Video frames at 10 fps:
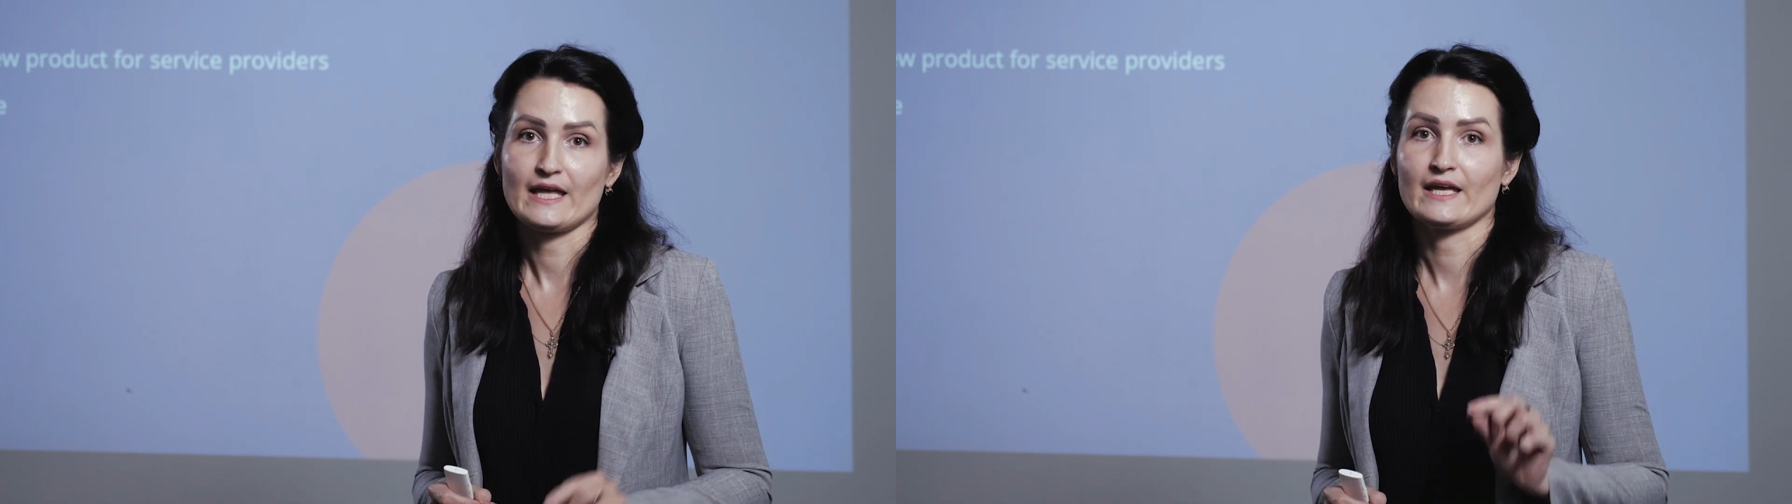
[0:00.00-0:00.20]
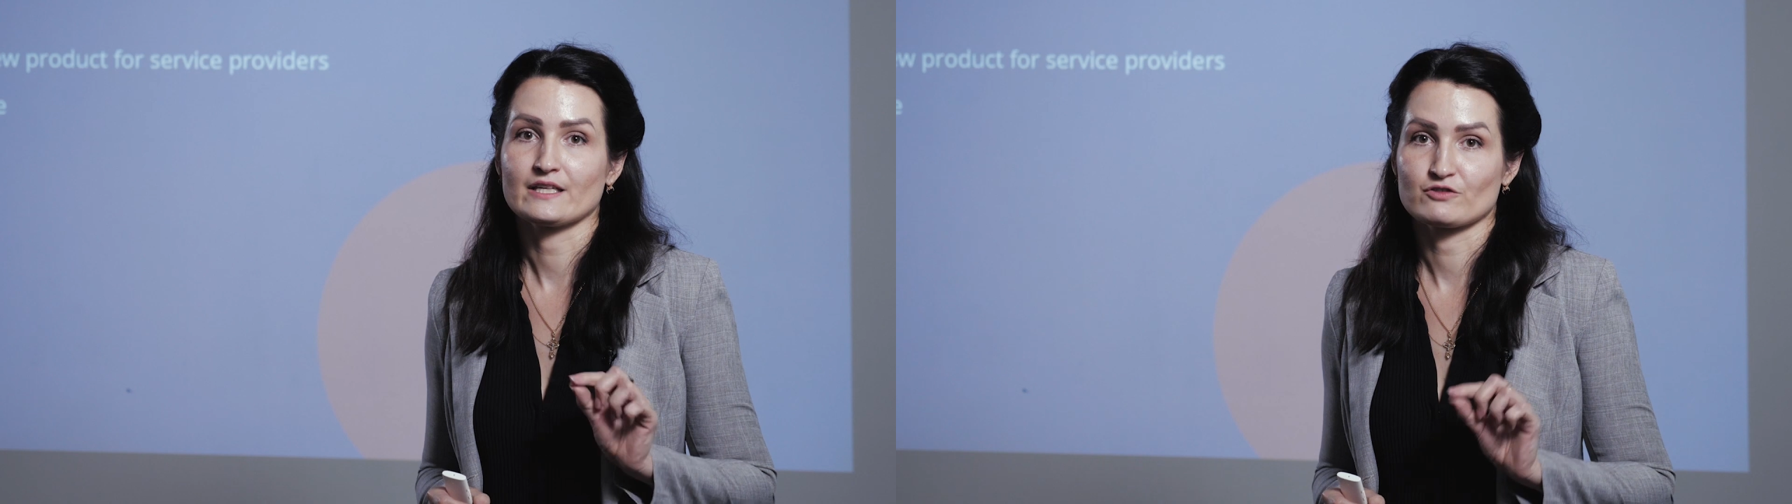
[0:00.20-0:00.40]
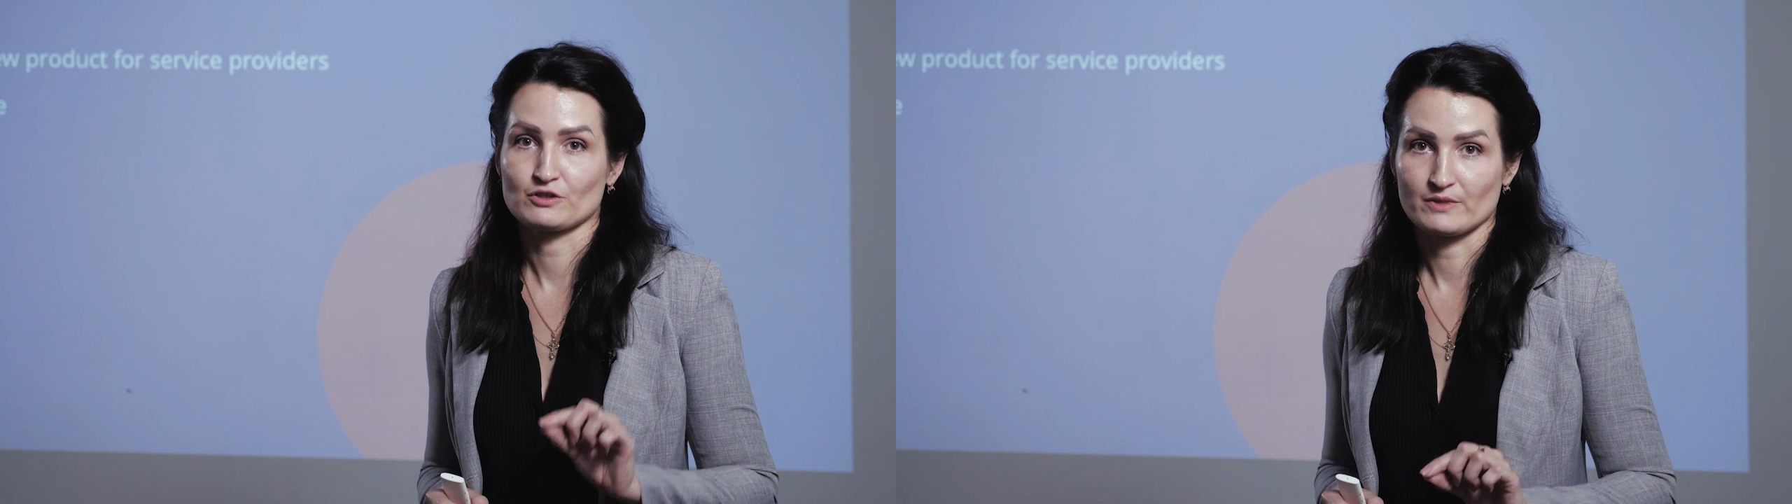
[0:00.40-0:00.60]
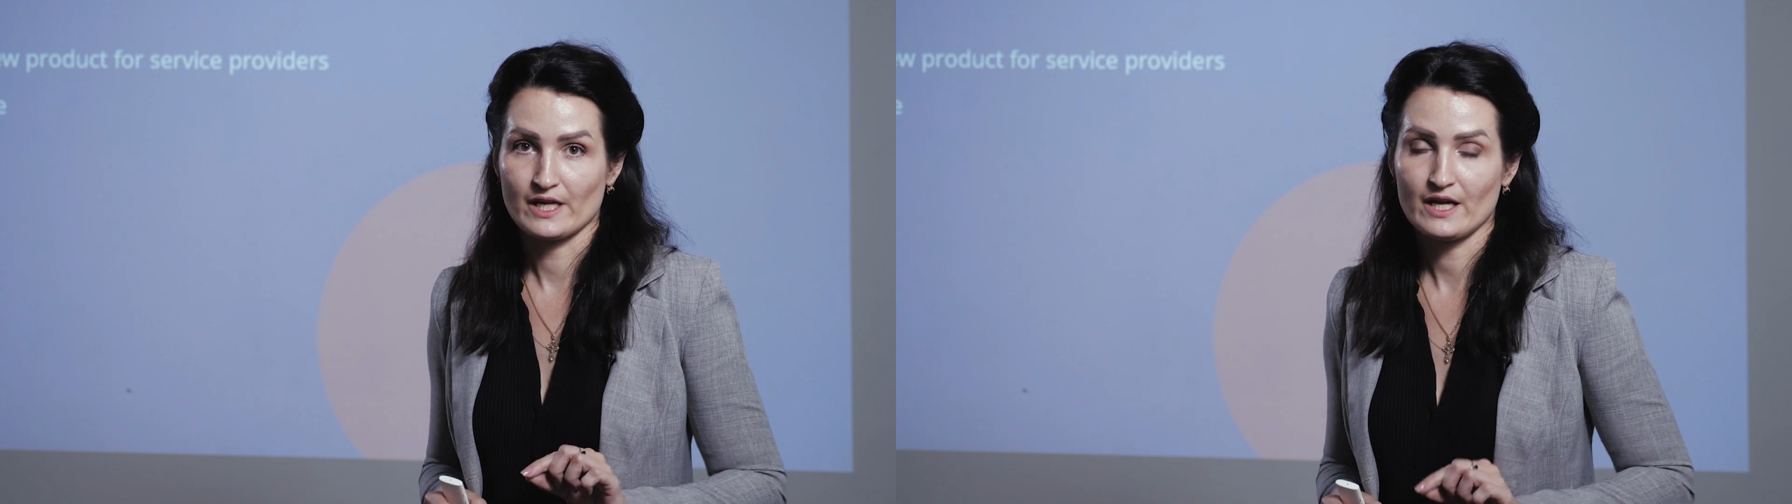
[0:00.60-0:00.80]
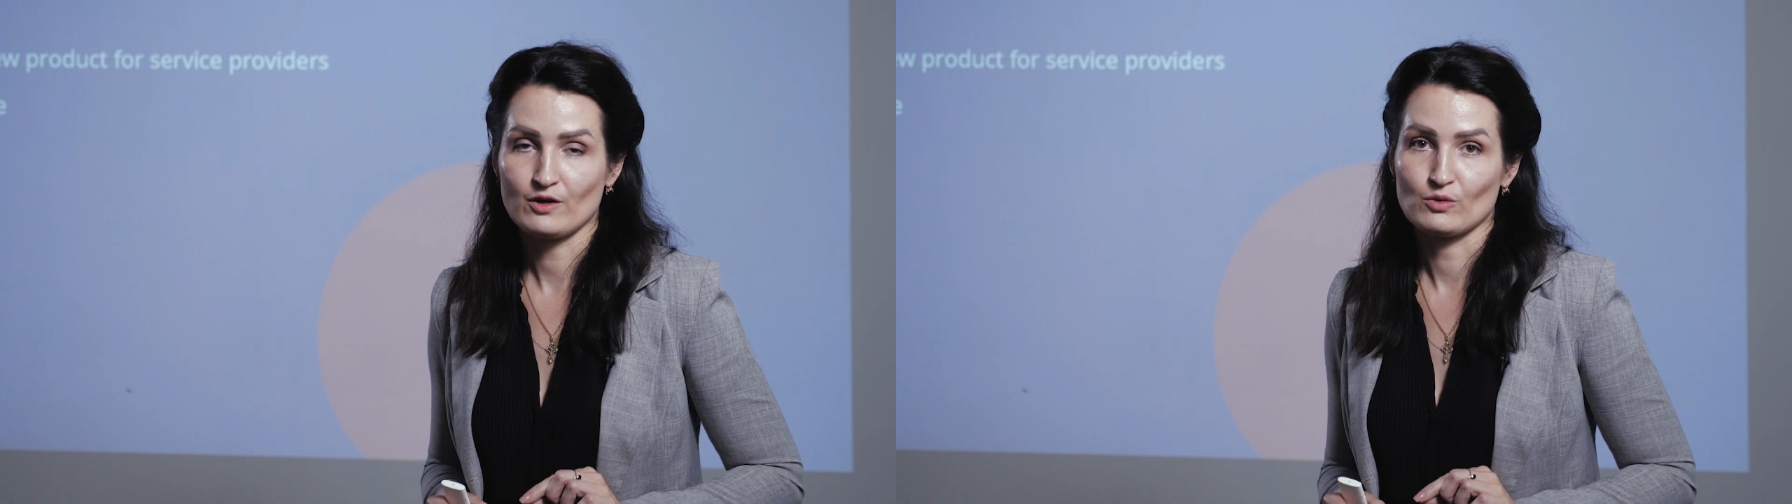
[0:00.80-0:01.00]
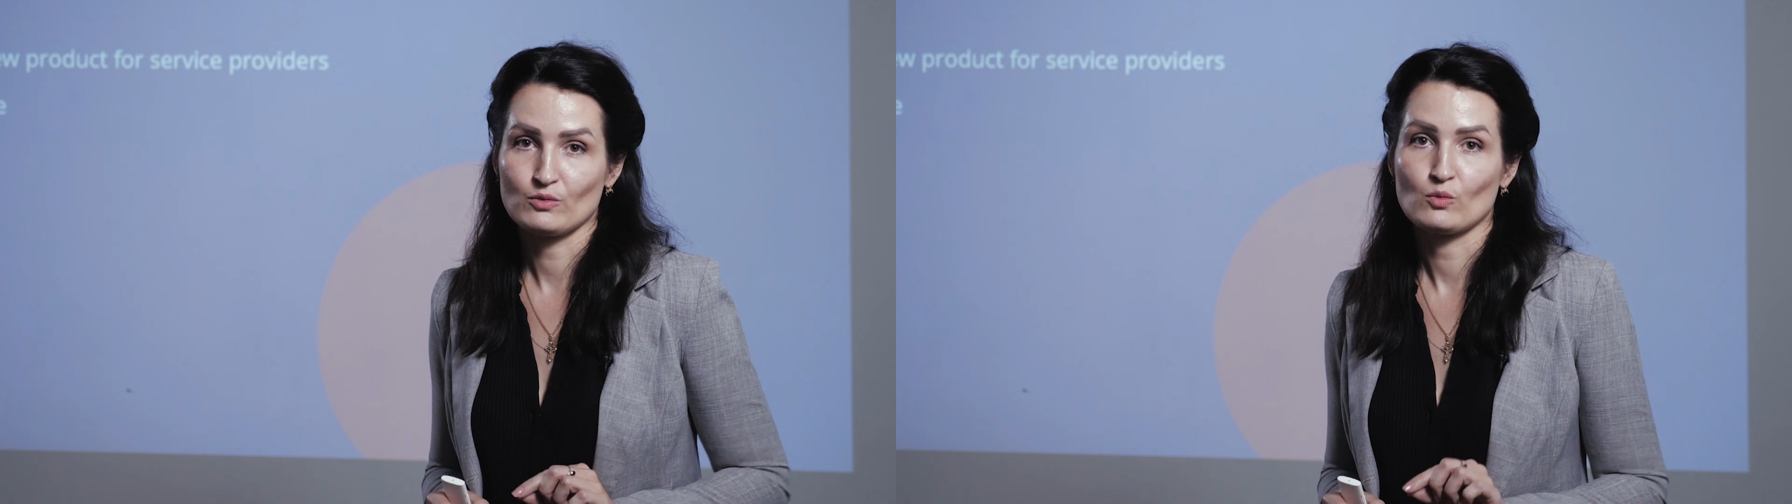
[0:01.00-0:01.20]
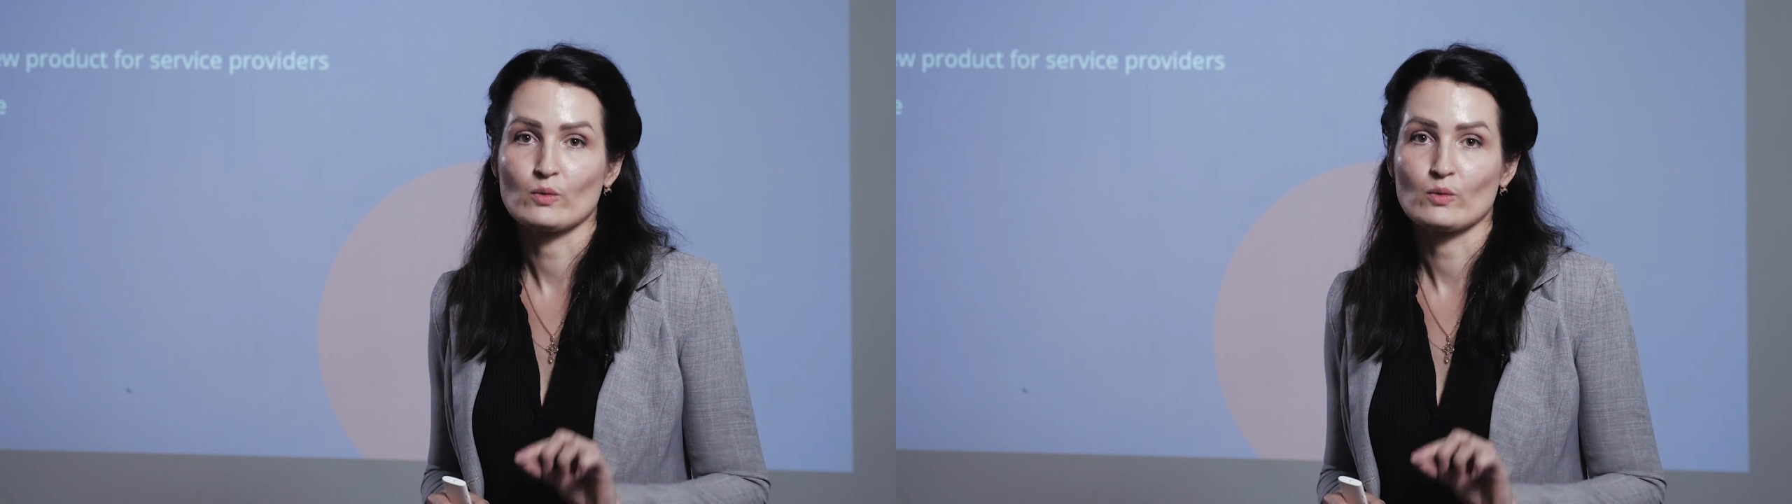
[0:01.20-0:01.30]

And from now,